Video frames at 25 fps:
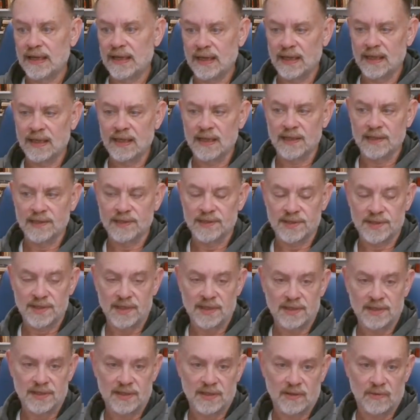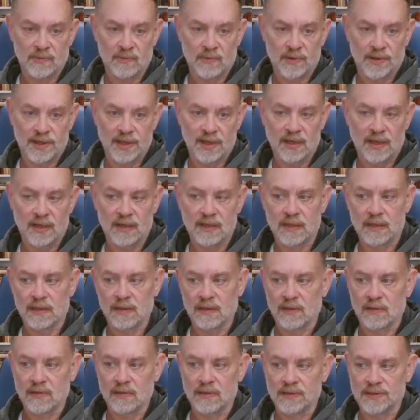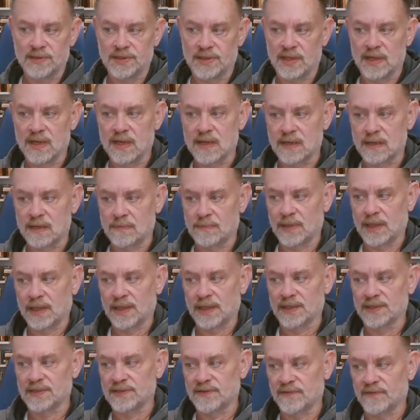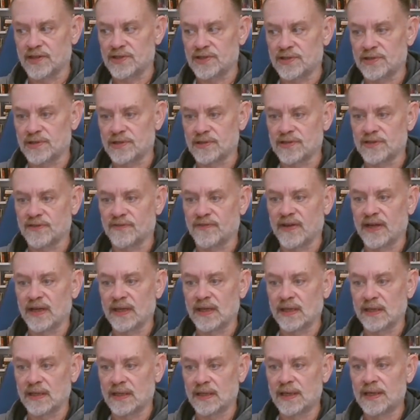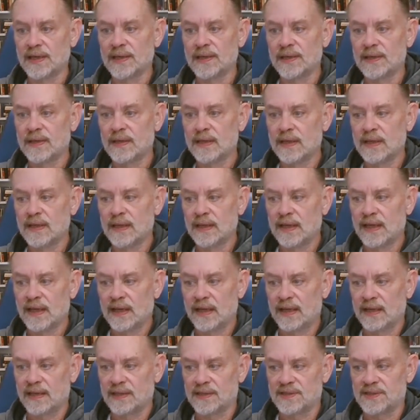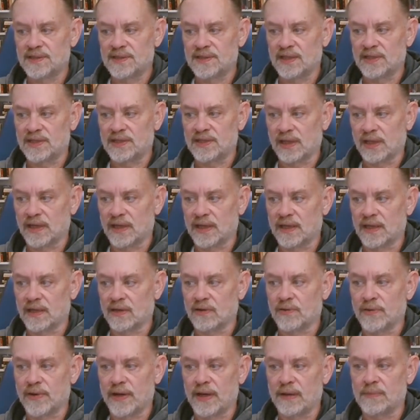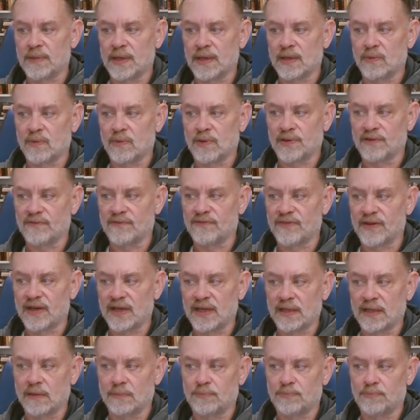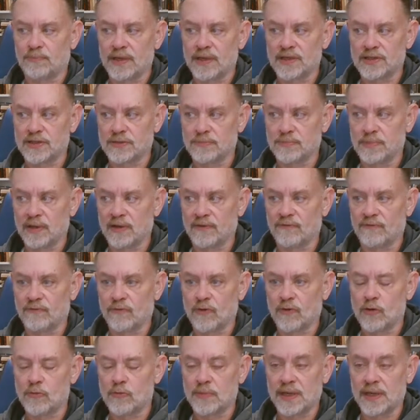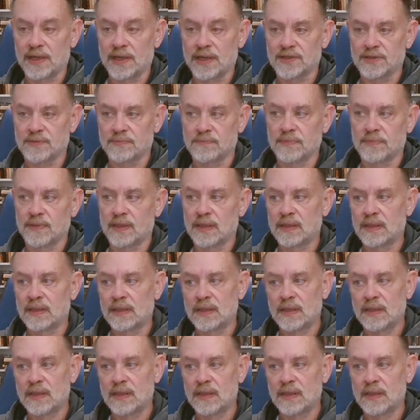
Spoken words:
inconsistent with the articles and homilies of the Church of England, and essentially in agreement with the vital principle of Romanism.